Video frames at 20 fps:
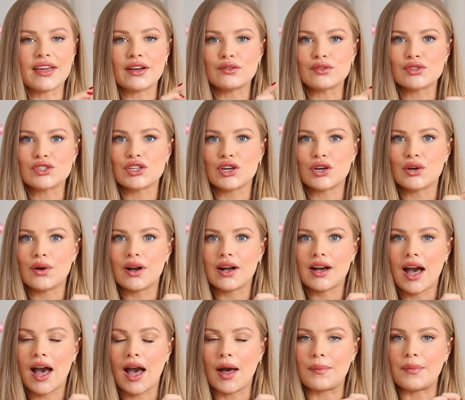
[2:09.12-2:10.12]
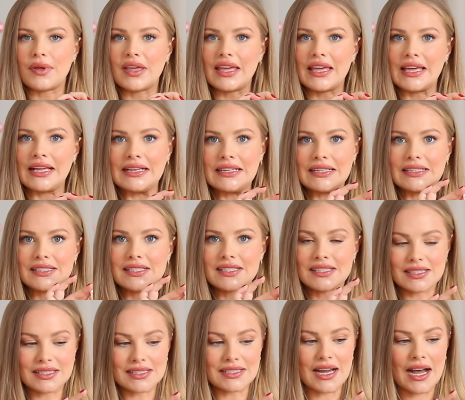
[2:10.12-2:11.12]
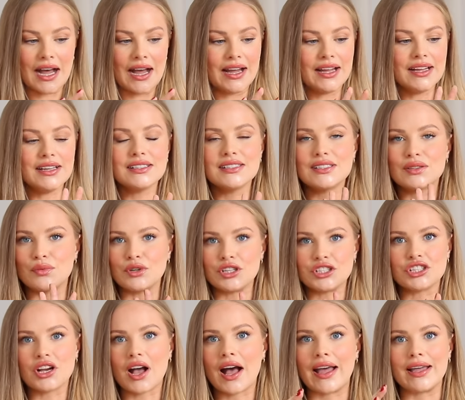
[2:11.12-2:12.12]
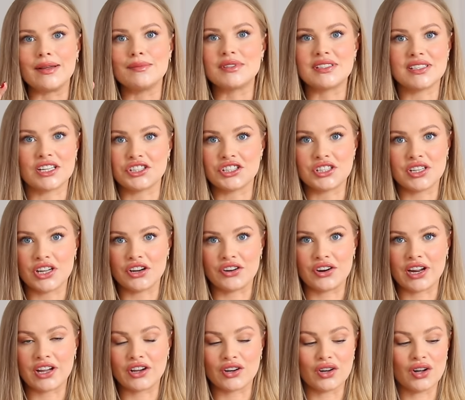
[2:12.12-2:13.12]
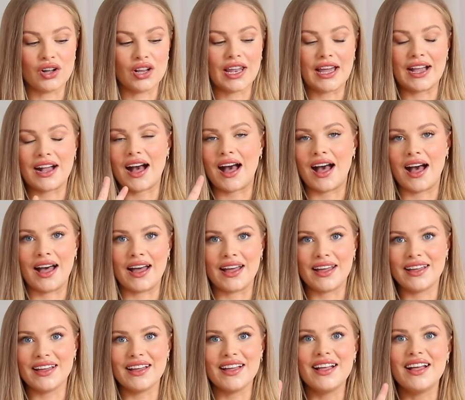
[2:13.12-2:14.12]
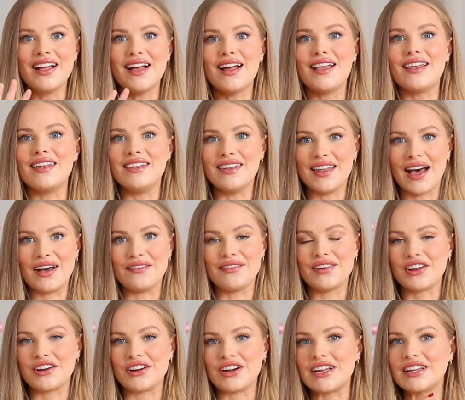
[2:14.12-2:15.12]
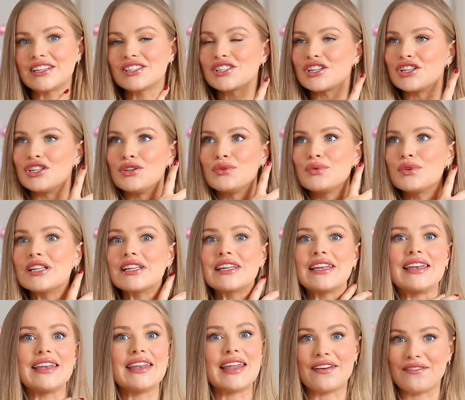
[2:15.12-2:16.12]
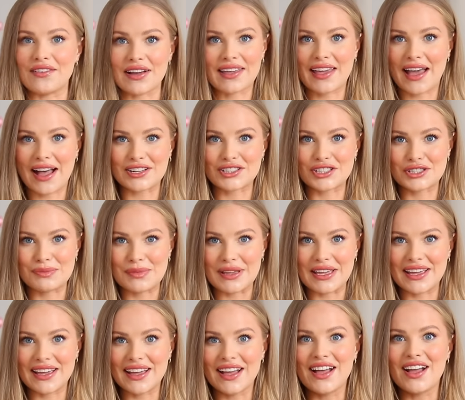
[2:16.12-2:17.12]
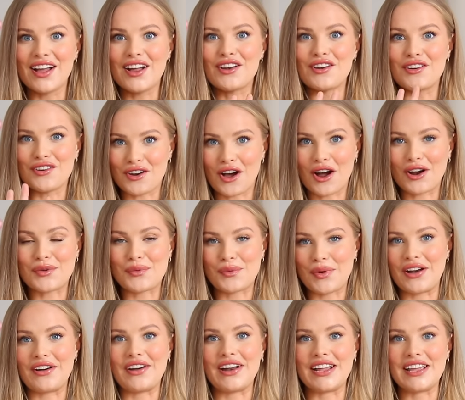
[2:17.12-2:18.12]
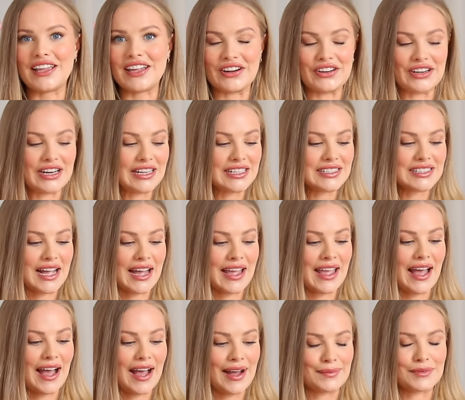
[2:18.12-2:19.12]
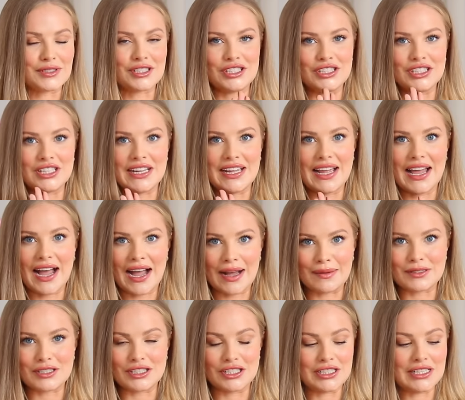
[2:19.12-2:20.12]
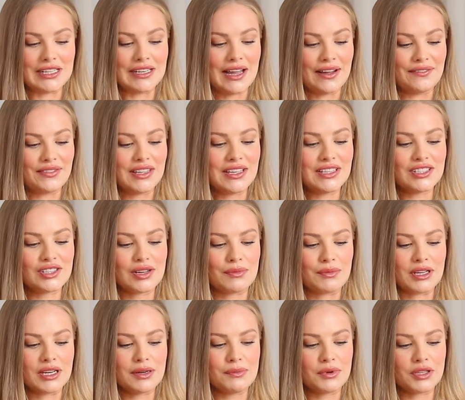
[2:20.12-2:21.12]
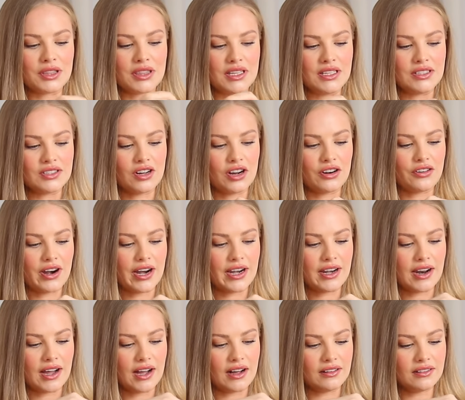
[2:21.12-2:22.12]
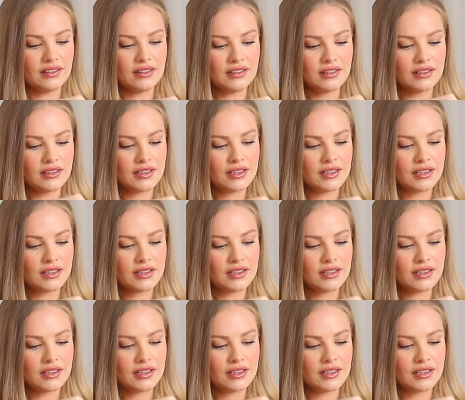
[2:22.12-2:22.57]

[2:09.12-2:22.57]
they also come in studs, which I am such an earring girl. Like, I love earrings. You will never catch me not wearing earrings. I absolutely, absolutely love these. So I'm gonna put these on right now.